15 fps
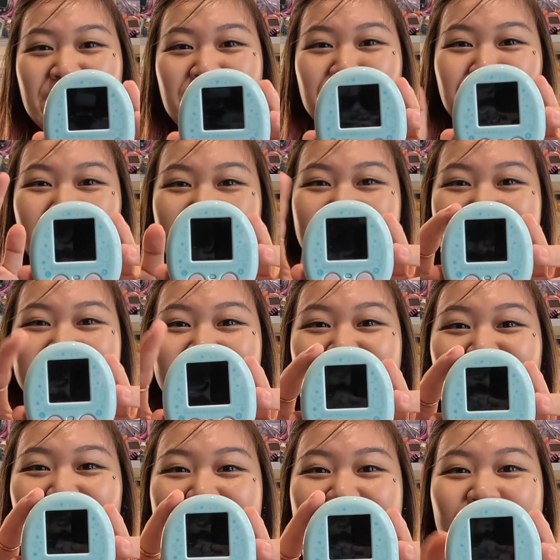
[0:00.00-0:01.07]
but this
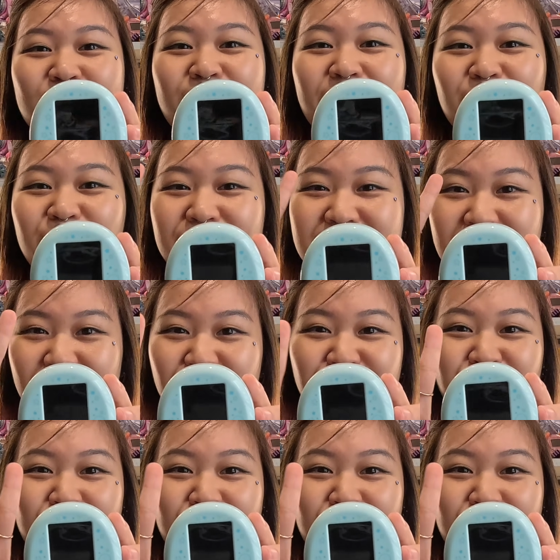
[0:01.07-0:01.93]
device you can only care for